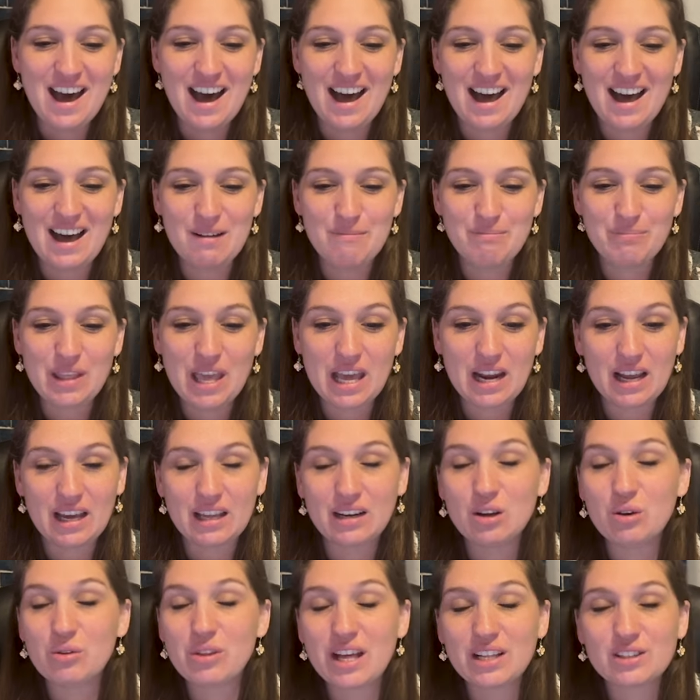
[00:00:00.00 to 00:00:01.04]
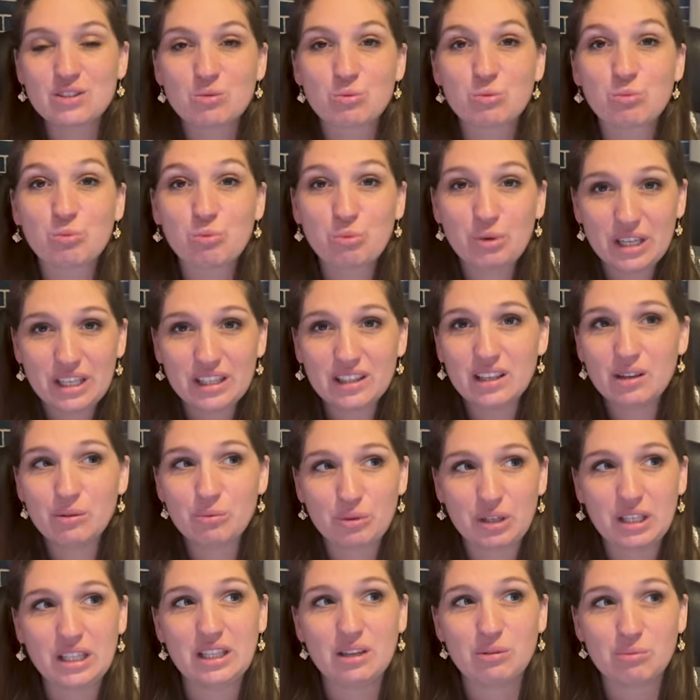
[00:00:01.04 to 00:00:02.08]
Um, and I know that's really,
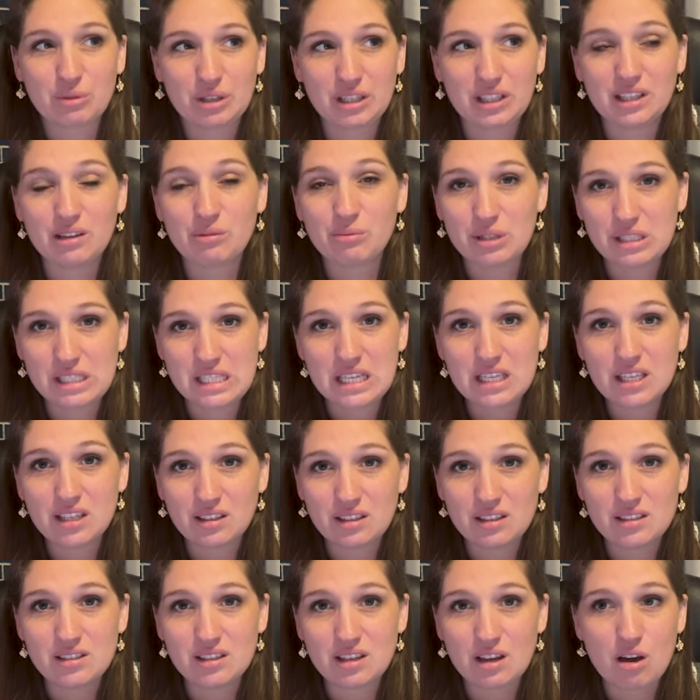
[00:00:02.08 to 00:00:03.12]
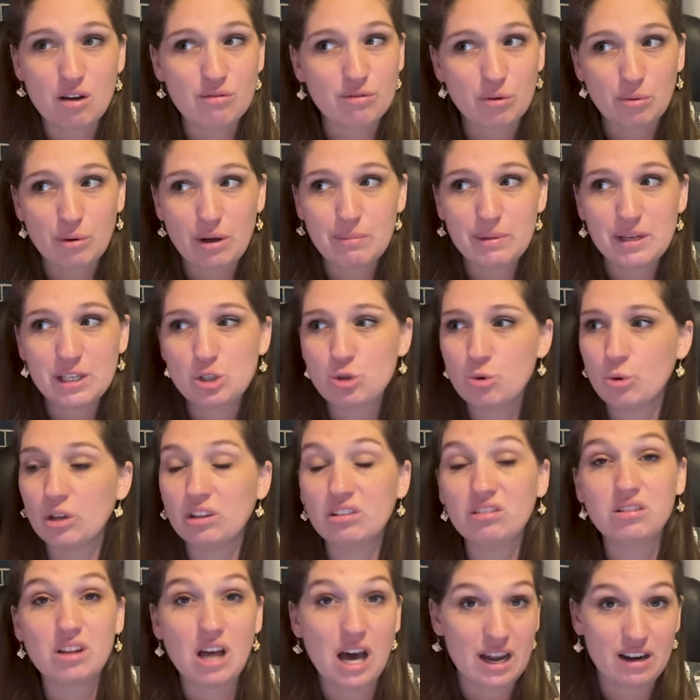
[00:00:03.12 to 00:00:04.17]
really, really ridiculously overwhelming to a
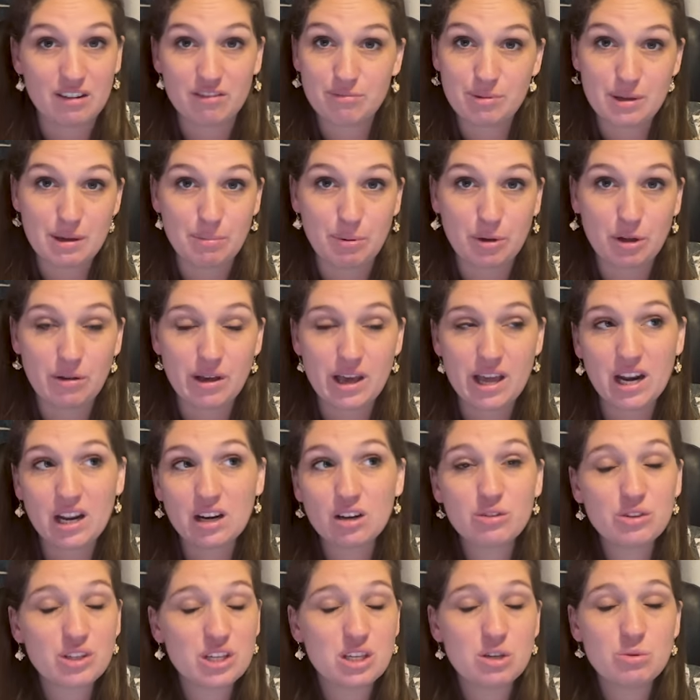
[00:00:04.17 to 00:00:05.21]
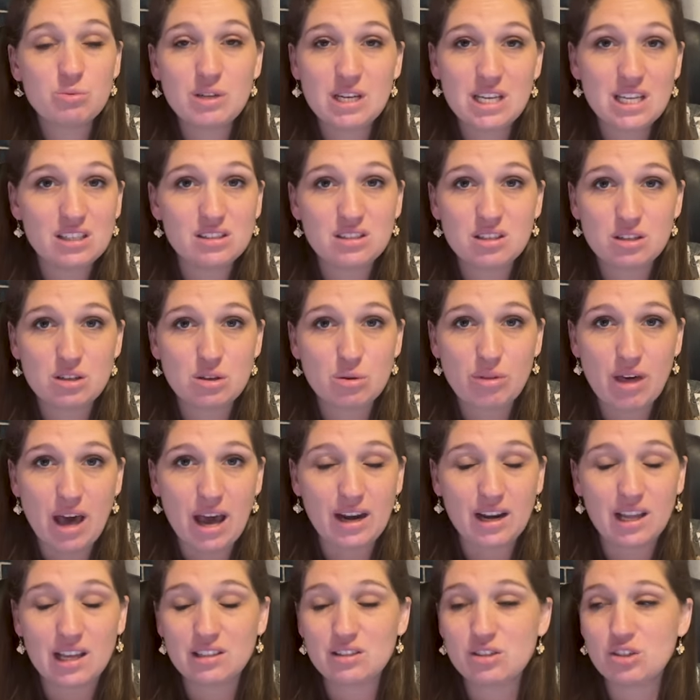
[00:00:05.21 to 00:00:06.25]
lot of people. And I don't think you need to do
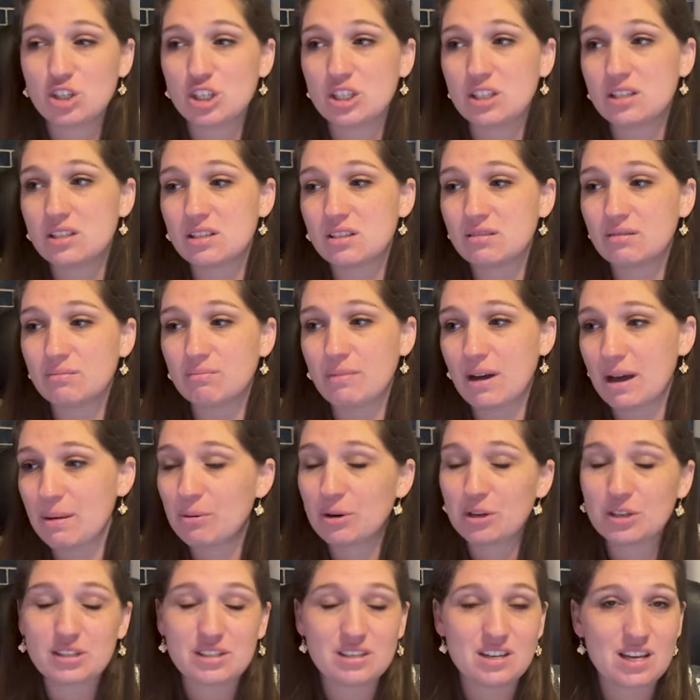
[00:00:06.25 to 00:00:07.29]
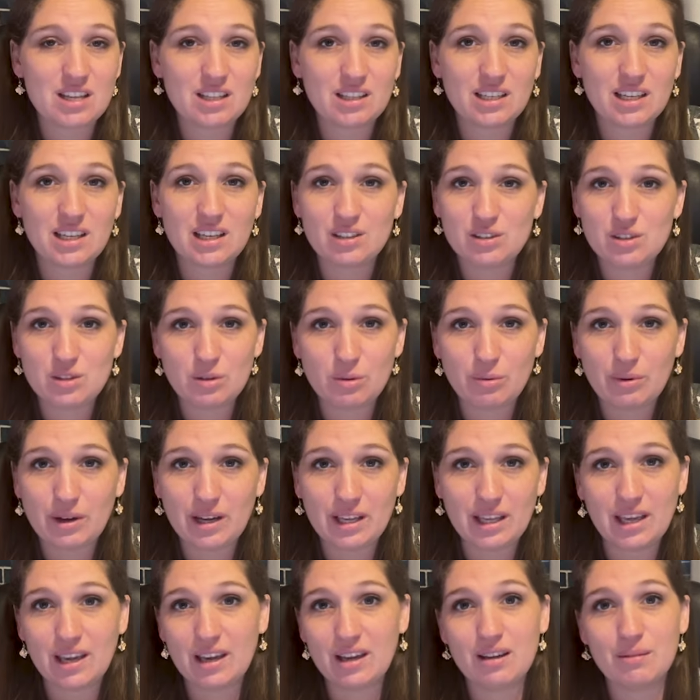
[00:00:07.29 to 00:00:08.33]
that. It's just my personality. It's who I
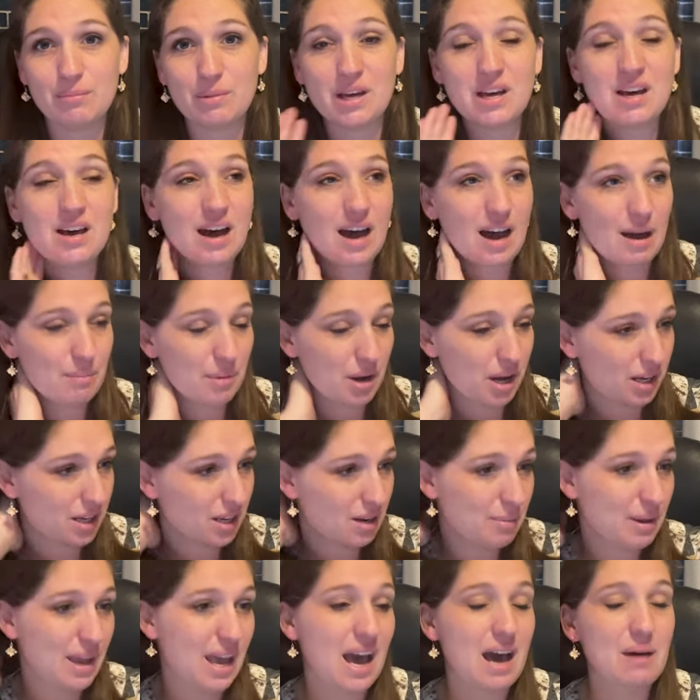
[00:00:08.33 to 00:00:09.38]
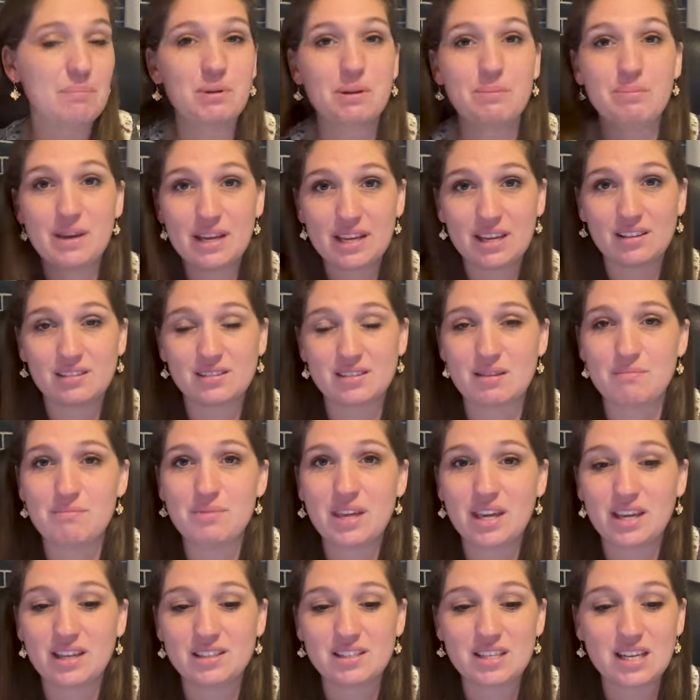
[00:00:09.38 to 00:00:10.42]
am. I'm not gonna be happy picking
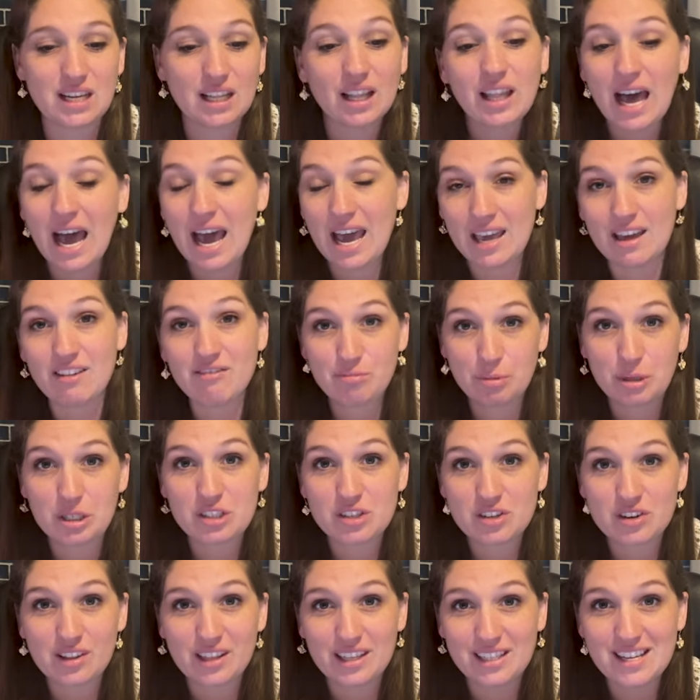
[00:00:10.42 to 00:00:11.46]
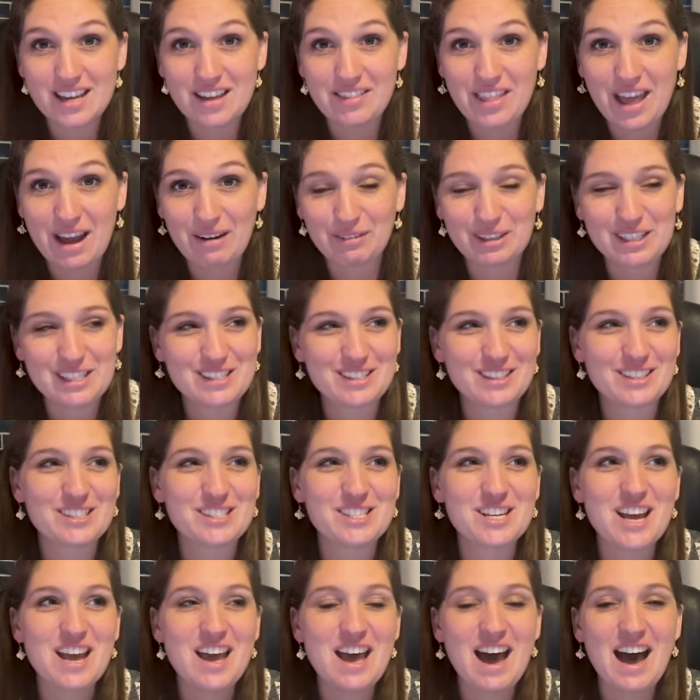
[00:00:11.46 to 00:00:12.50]
something until I have personally done that
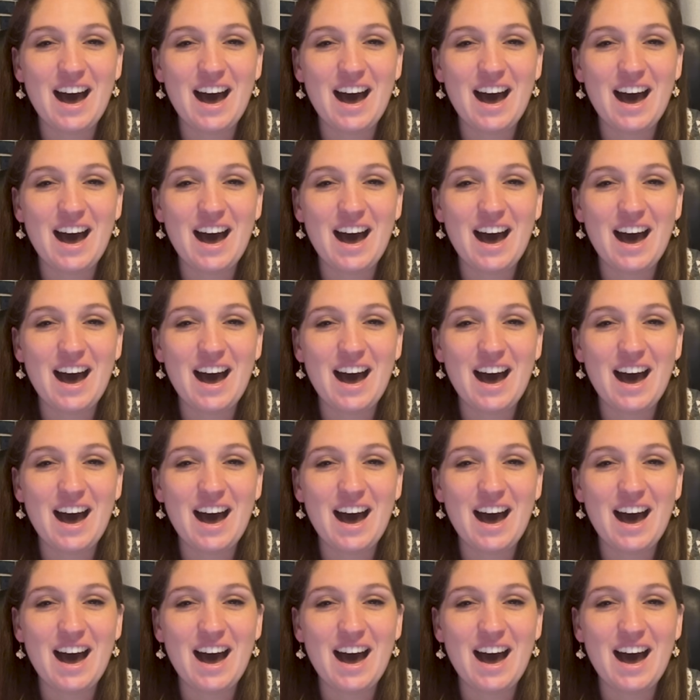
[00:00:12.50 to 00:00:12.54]
research.